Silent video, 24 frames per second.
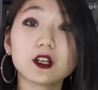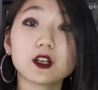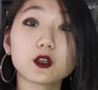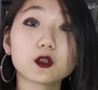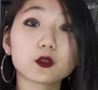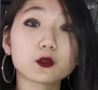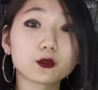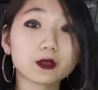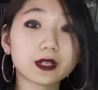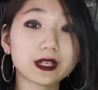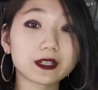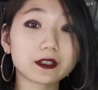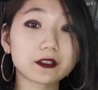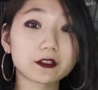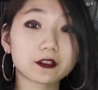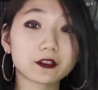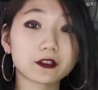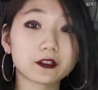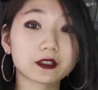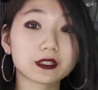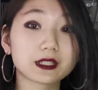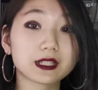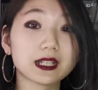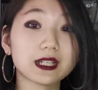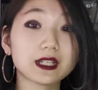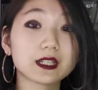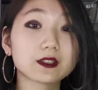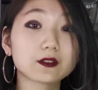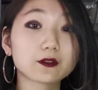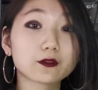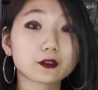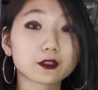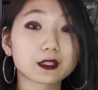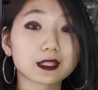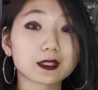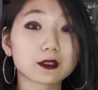or record and
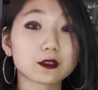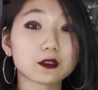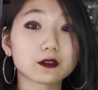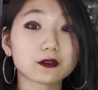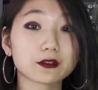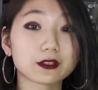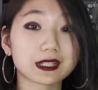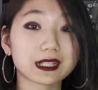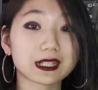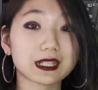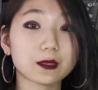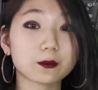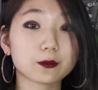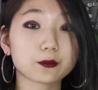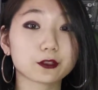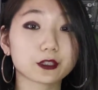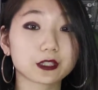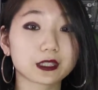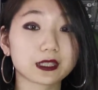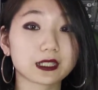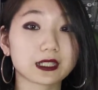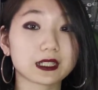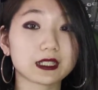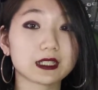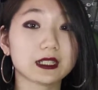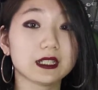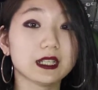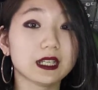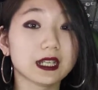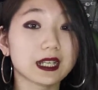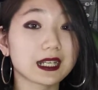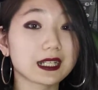voice-over separately.